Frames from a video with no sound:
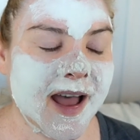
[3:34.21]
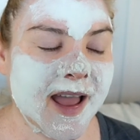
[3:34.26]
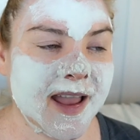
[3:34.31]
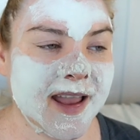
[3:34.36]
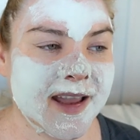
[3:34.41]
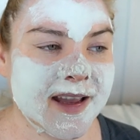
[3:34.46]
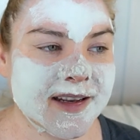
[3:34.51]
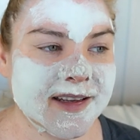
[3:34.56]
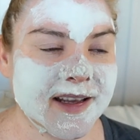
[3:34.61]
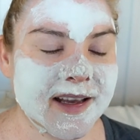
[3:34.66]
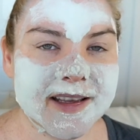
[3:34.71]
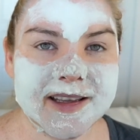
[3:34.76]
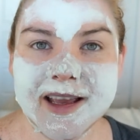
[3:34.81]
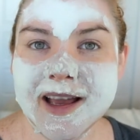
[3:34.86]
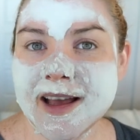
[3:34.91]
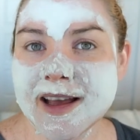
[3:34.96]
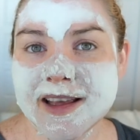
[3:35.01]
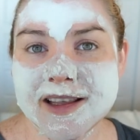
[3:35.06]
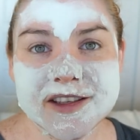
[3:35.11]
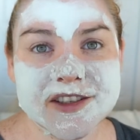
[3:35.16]
And uh,
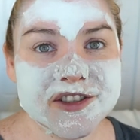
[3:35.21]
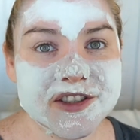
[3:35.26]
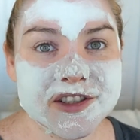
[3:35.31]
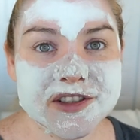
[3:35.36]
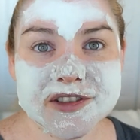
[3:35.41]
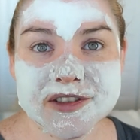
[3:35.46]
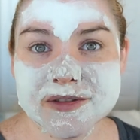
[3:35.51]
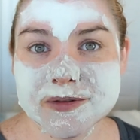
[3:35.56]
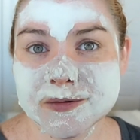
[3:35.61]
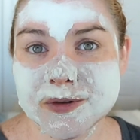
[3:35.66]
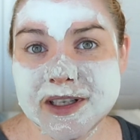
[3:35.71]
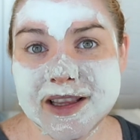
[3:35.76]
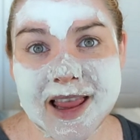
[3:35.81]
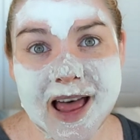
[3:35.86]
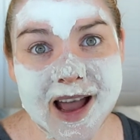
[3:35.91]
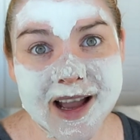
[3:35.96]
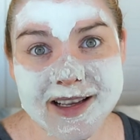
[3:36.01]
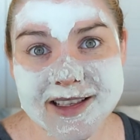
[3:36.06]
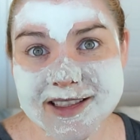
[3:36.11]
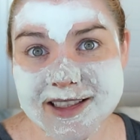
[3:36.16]
yeah, it's just
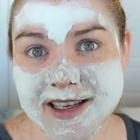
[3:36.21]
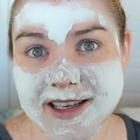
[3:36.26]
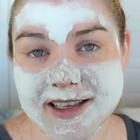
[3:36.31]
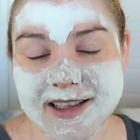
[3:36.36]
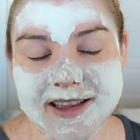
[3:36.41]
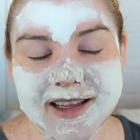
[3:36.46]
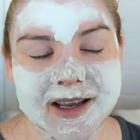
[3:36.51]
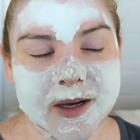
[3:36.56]
relaxing.